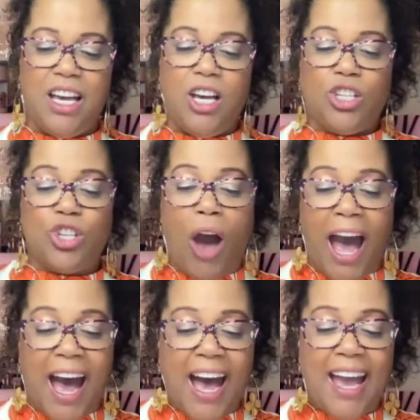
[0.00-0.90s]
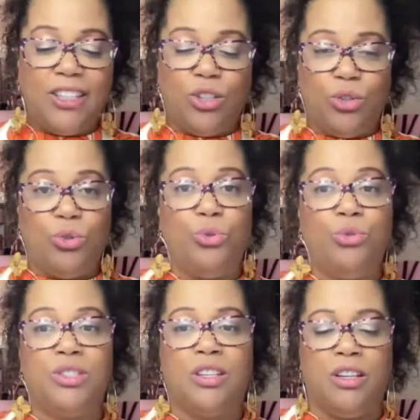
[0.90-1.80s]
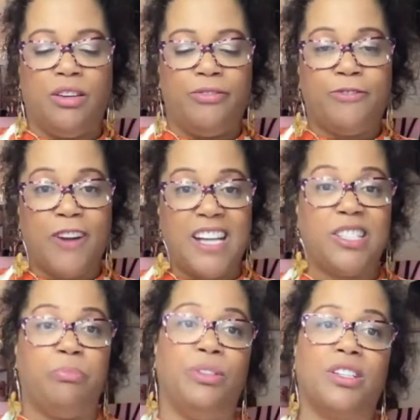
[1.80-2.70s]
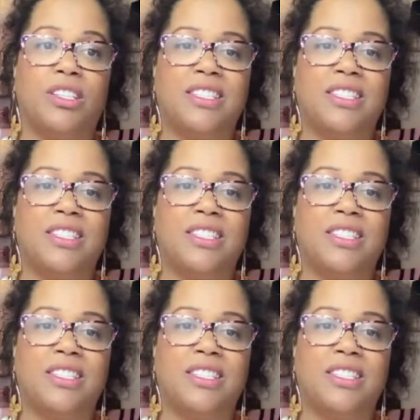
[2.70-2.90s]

So I use FreshBooks.